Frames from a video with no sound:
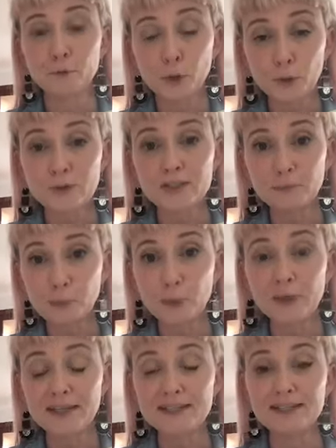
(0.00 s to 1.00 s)
girls and
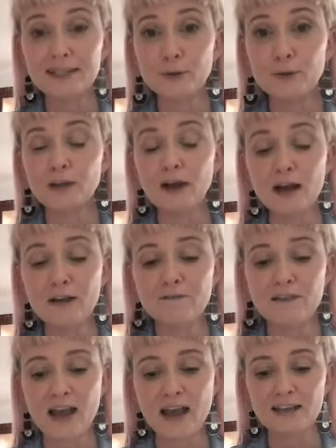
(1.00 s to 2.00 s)
boys in your
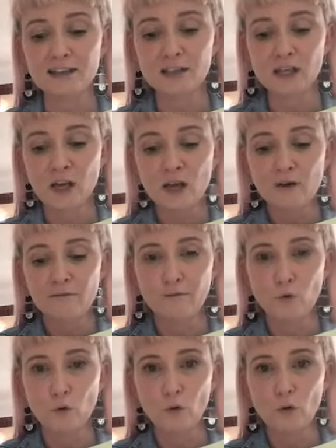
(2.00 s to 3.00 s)
life and
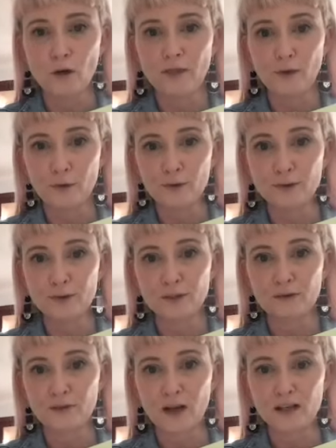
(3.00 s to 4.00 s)
for those
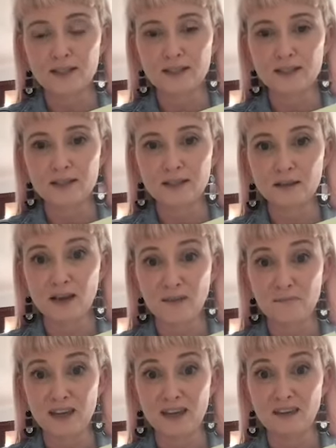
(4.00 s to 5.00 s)
of us
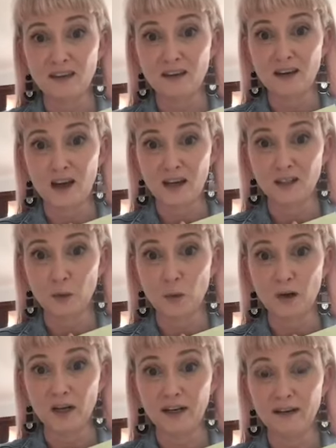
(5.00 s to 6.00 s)
like me that aren't
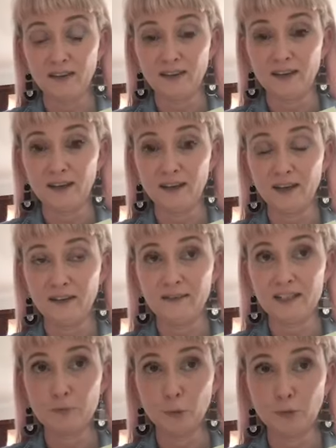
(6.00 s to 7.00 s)
quiet. I think
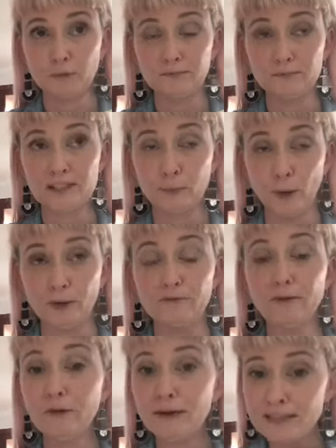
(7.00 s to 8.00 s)
this book spoke
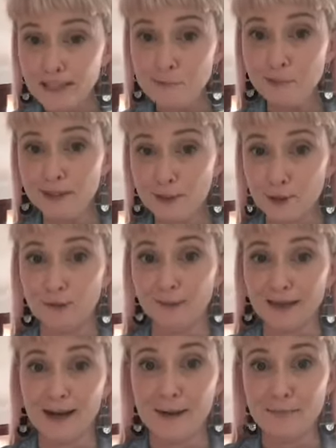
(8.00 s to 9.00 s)
very deeply to
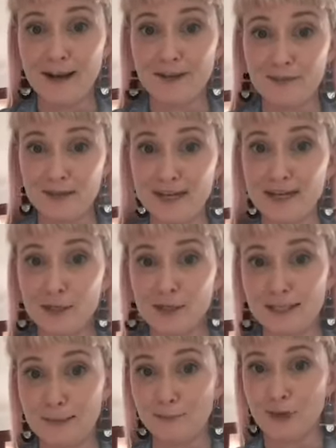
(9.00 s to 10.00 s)
me about the need to
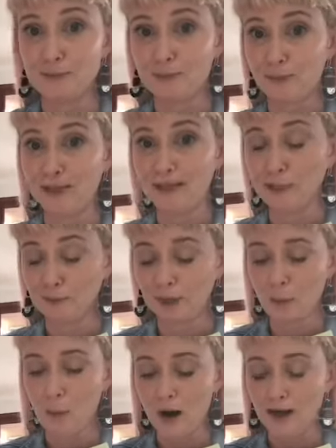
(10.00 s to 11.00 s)
sometimes be a little bit
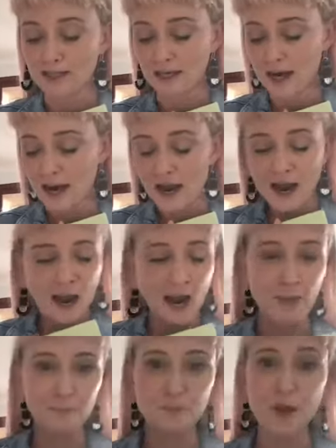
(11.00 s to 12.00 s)
quieter.
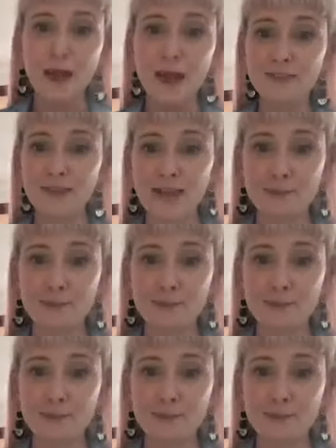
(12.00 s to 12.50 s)
I had the